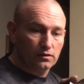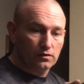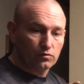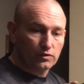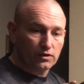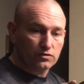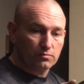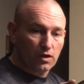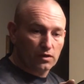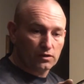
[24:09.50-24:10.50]
real
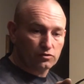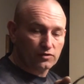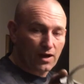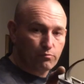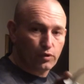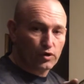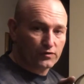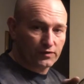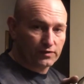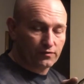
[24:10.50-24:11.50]
small little trap,
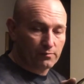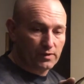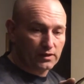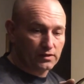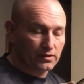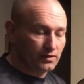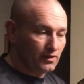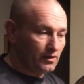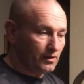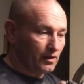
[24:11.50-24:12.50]
perfect for mink,
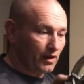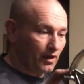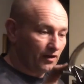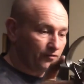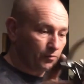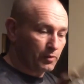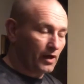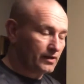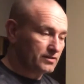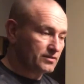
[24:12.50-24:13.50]
for
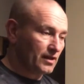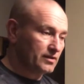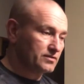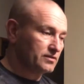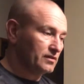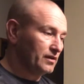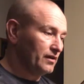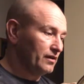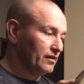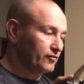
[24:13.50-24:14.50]
pocket sets,
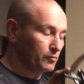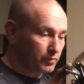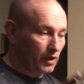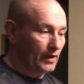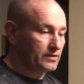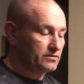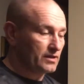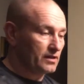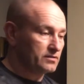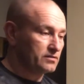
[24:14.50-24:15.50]
for blind
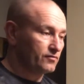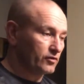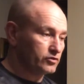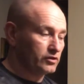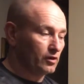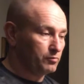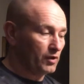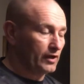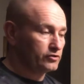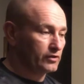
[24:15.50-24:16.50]
sets, for
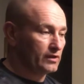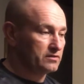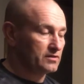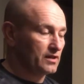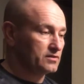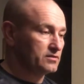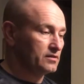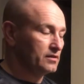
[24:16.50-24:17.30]
blind trail sets,